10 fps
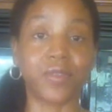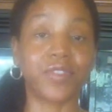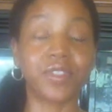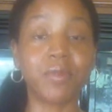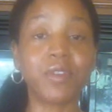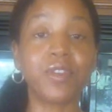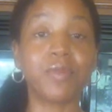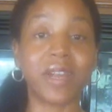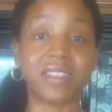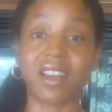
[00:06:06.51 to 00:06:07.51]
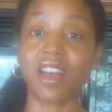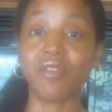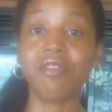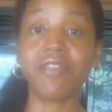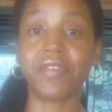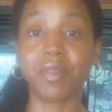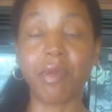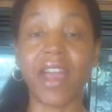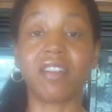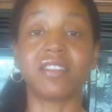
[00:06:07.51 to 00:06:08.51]
So for someone who weighs 150
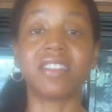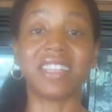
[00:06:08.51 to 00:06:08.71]
pounds,